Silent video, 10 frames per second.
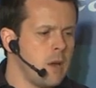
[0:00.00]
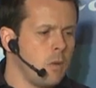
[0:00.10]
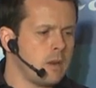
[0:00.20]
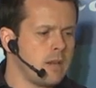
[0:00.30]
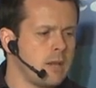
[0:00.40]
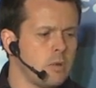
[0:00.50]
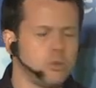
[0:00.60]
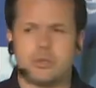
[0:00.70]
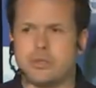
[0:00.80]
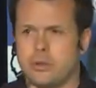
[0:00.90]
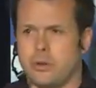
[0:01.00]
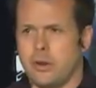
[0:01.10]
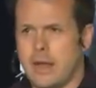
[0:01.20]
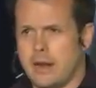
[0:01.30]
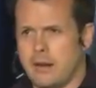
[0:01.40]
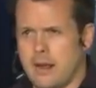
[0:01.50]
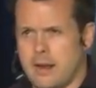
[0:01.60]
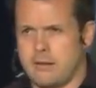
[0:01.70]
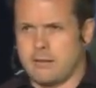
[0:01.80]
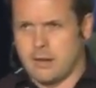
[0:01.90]
One thing we'll do, and,
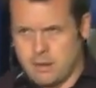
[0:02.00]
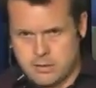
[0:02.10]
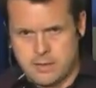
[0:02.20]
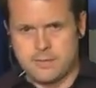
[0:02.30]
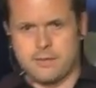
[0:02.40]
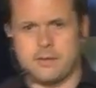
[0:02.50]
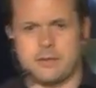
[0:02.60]
and I'll give